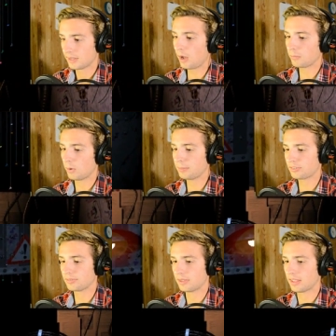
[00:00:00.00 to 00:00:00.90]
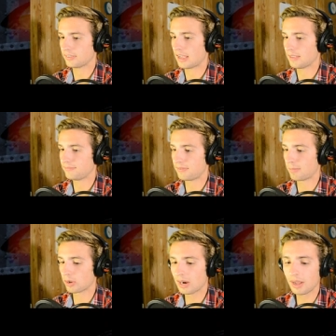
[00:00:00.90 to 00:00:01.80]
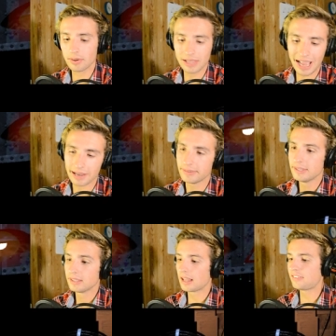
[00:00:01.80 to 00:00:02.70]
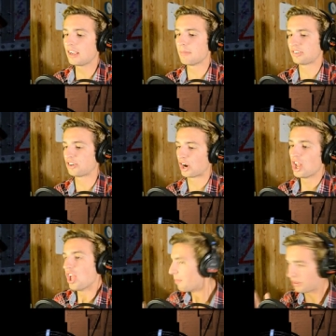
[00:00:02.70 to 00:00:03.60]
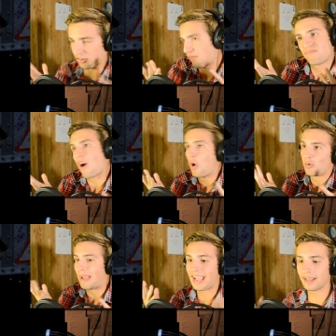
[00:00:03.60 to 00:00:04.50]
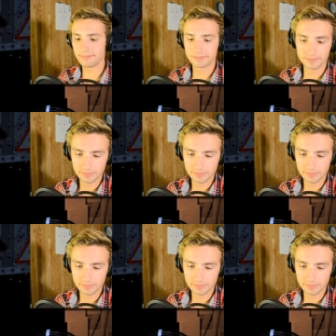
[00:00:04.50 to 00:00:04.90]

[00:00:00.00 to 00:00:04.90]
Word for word: Oh, whoops. As I fumble around. Okay. Let's hear Mister Mister Phone Man.